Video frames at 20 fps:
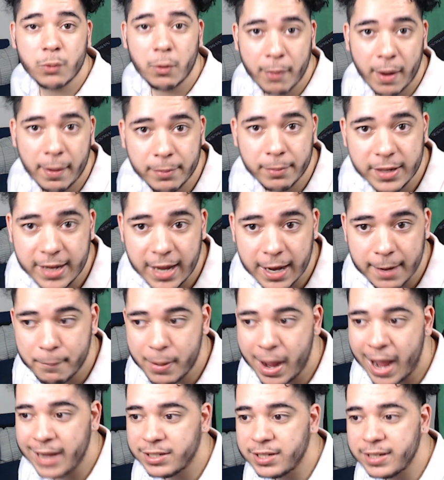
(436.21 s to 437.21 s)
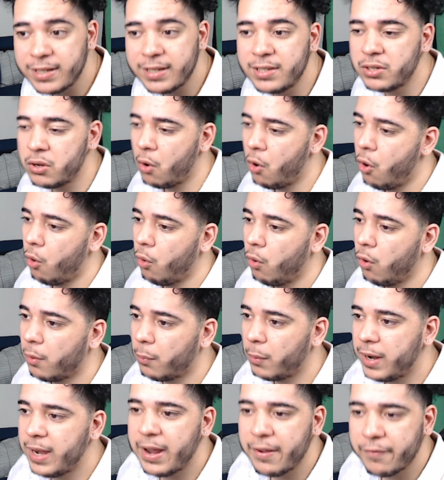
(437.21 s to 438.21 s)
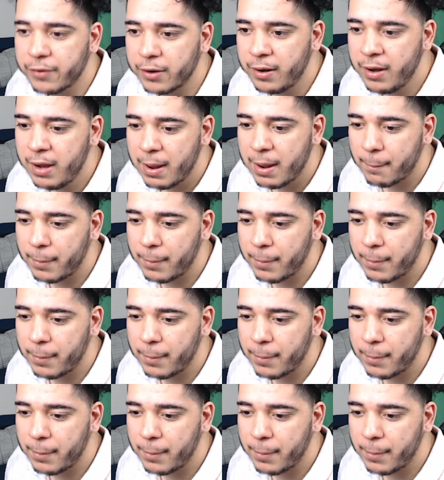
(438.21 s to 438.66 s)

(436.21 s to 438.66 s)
we'll probably get patches or whenever,